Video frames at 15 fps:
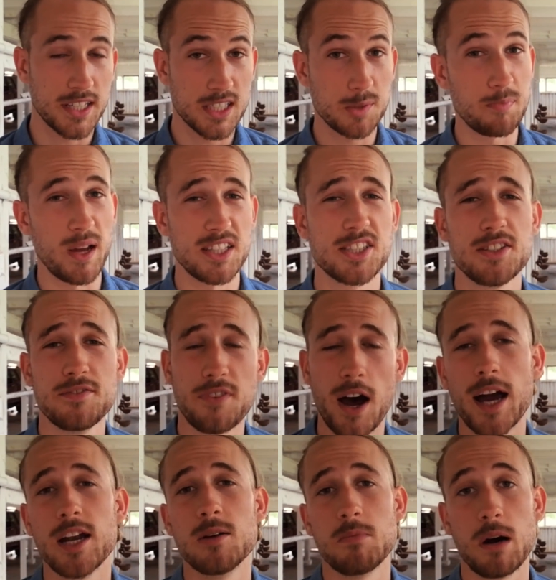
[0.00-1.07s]
expensive
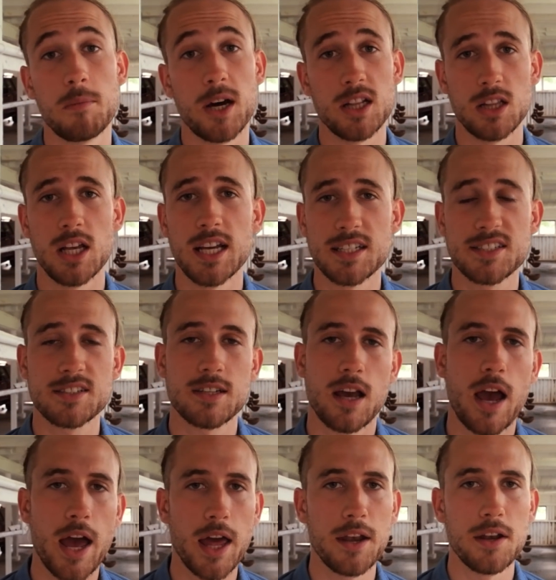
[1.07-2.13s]
item on my list,
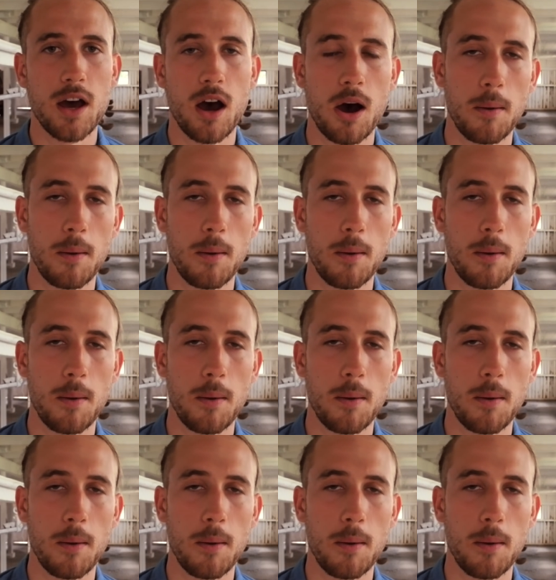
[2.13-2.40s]
and